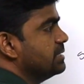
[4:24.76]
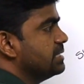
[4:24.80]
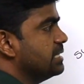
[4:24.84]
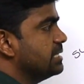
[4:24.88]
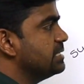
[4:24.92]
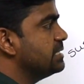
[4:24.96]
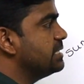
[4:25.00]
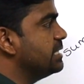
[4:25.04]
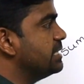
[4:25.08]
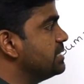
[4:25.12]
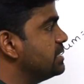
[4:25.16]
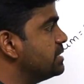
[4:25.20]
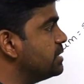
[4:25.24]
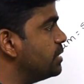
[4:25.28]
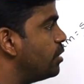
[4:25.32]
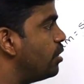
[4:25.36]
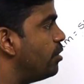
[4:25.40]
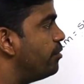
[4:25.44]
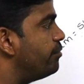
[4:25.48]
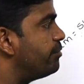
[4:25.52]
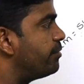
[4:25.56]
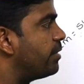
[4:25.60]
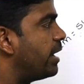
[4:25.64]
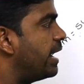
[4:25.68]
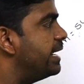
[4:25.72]
Just instead
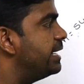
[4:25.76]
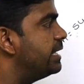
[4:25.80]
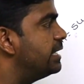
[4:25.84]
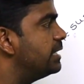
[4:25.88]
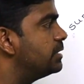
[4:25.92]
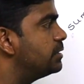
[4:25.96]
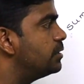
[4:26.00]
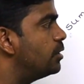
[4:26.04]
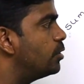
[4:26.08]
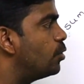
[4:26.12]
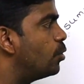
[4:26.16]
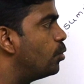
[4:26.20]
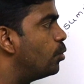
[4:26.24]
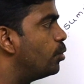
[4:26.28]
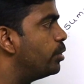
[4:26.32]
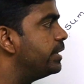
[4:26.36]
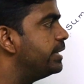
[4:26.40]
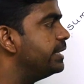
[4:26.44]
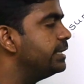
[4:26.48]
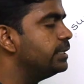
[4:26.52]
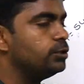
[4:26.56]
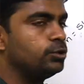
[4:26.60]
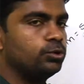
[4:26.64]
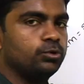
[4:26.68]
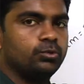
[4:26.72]
of writing the code
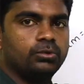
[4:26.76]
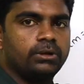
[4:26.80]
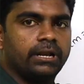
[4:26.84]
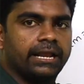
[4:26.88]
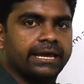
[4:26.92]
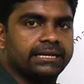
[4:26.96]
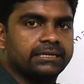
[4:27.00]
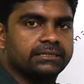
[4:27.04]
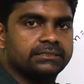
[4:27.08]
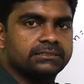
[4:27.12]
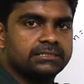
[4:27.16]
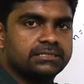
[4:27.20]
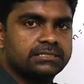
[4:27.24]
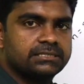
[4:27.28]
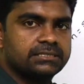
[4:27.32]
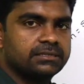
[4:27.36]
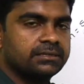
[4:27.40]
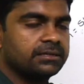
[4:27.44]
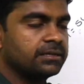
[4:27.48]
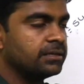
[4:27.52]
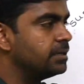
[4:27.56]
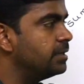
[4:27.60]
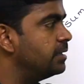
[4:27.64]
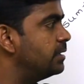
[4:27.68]
in two lines,